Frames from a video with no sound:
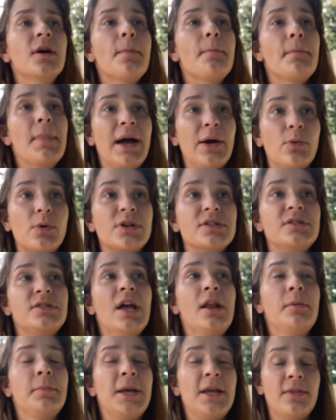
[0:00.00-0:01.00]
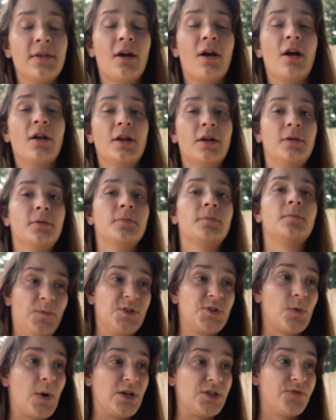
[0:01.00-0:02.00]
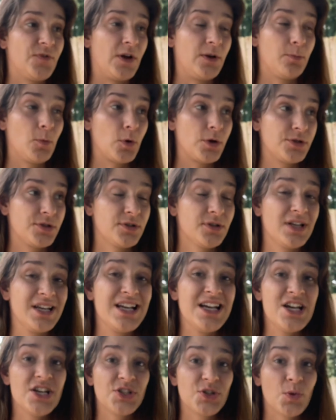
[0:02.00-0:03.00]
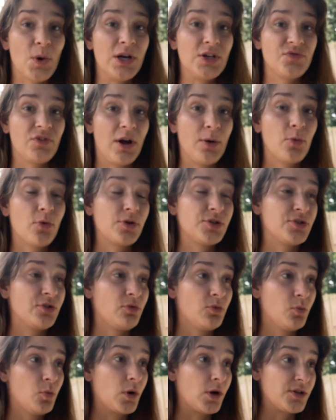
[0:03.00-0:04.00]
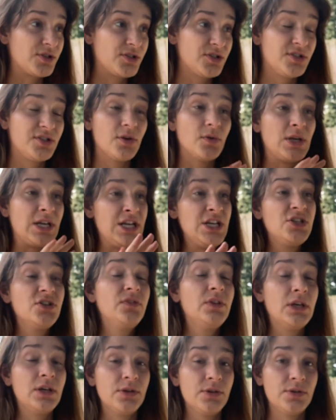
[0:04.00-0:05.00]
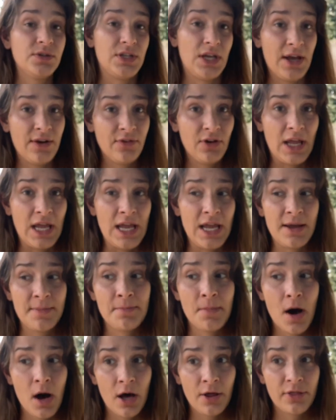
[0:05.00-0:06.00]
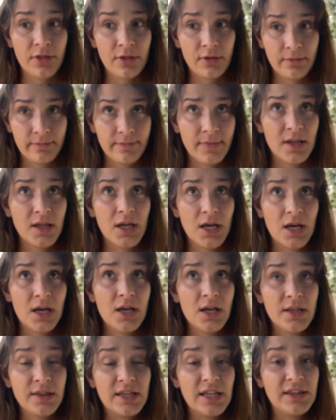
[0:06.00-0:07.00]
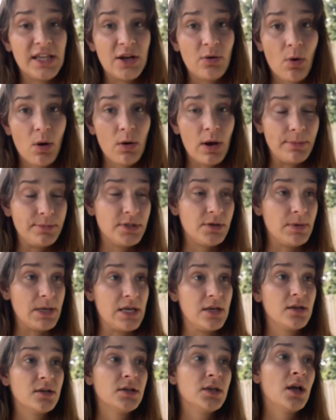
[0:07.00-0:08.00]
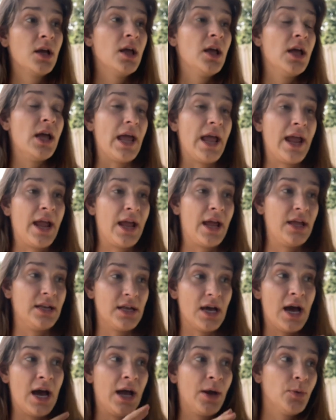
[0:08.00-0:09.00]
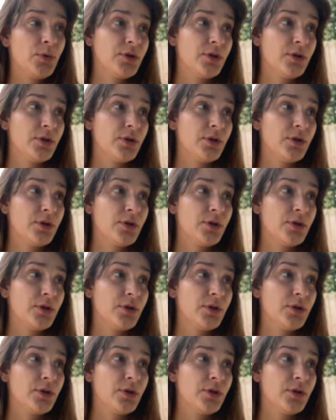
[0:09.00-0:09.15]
My worst enemy in the garden, squash vine borers. Squash vine borers are the worst. So each of those have a moth that they grow up to be. And I